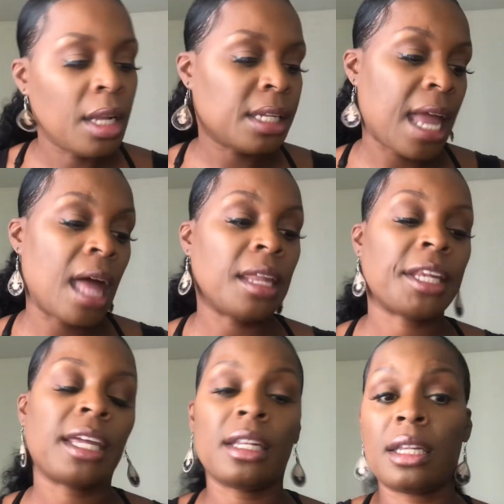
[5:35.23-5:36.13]
Now let's
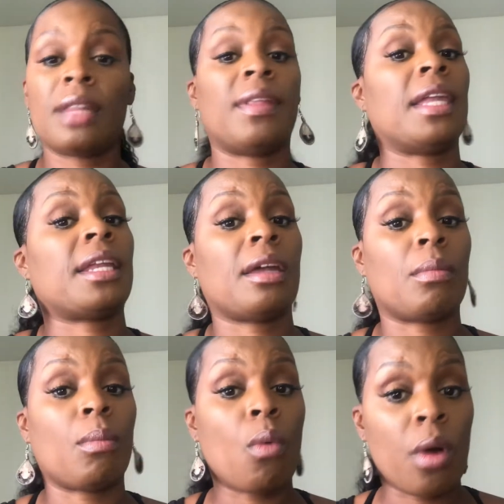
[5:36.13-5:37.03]
get into the things that
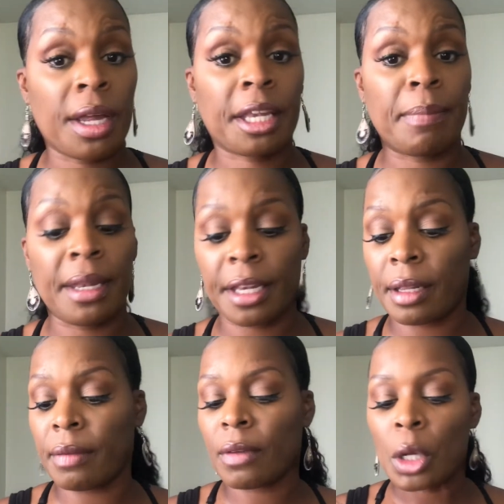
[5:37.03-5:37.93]
are more expensive.